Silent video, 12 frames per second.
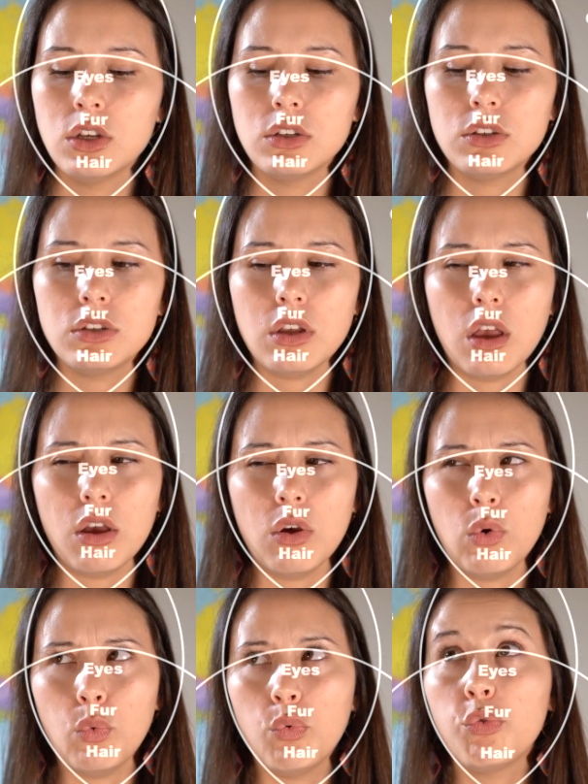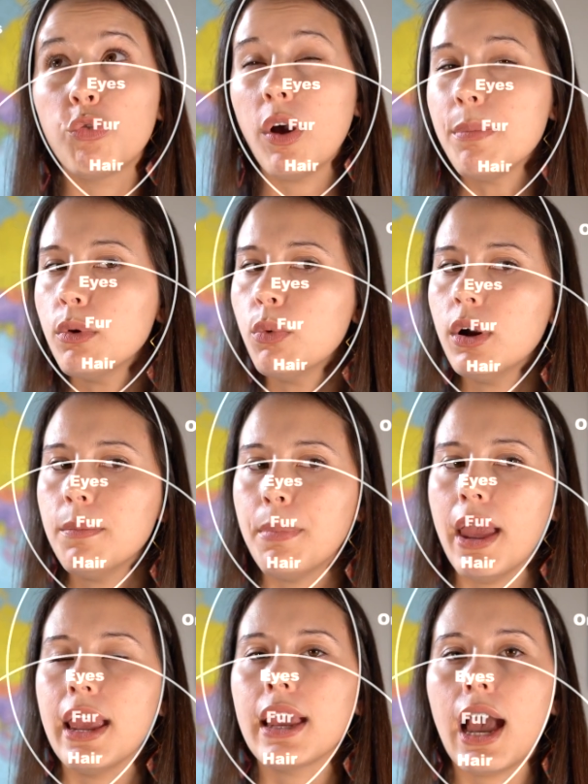So from the word
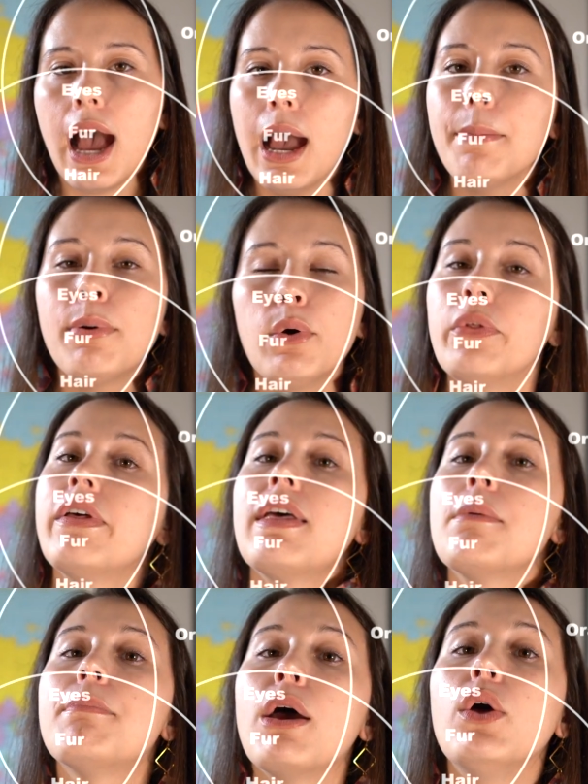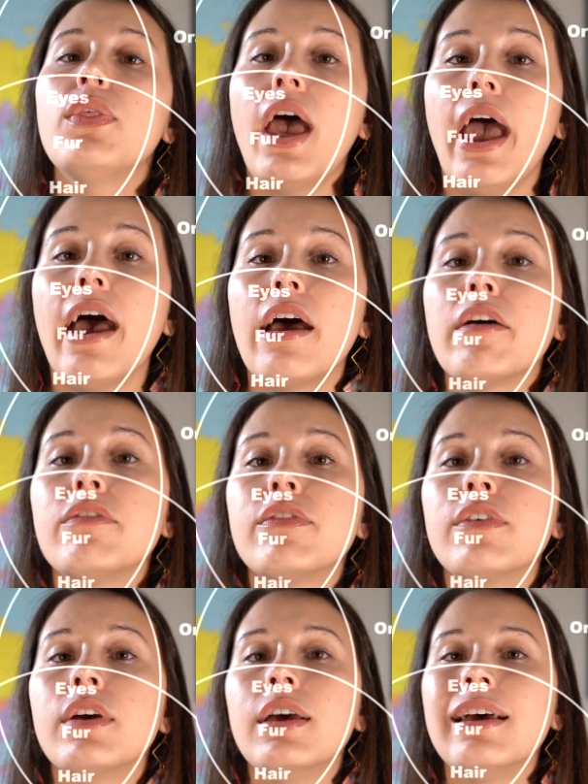bank, I pulled that they both have
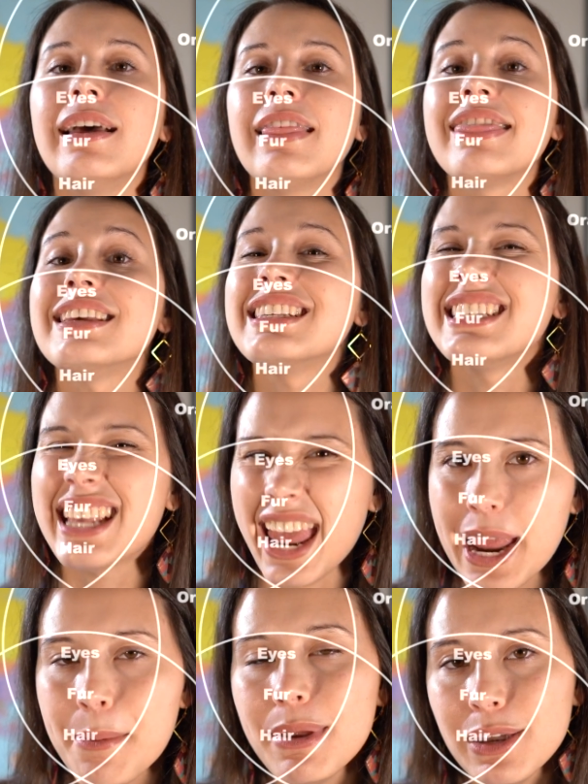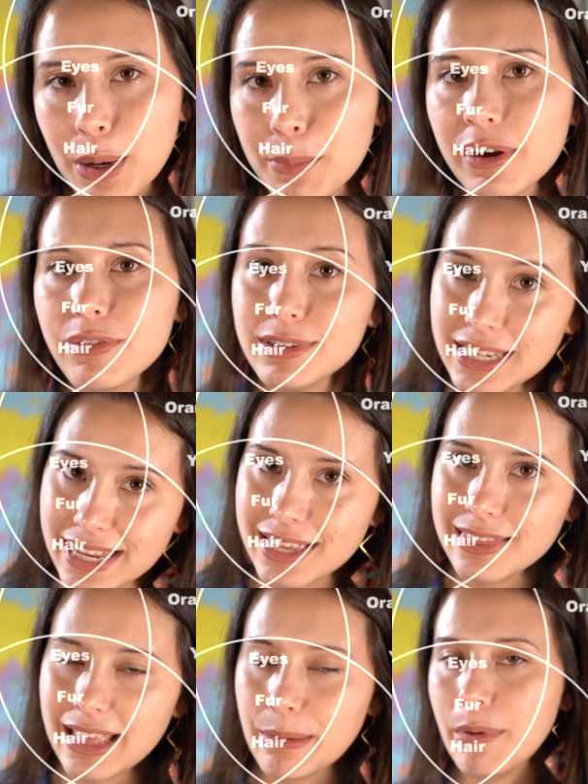the same number of
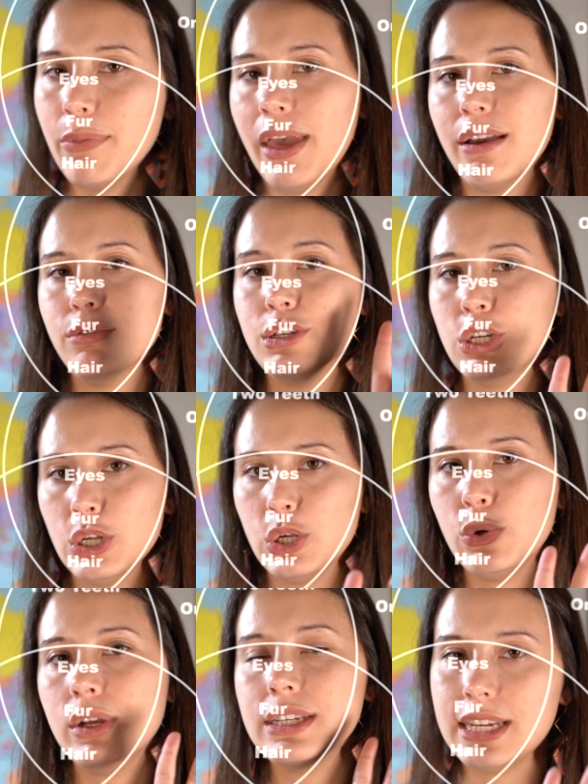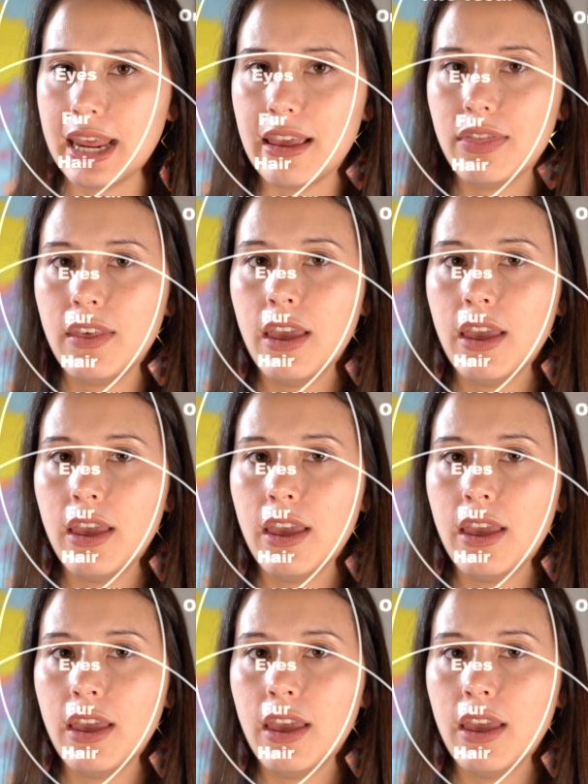teeth. They both have 2 teeth.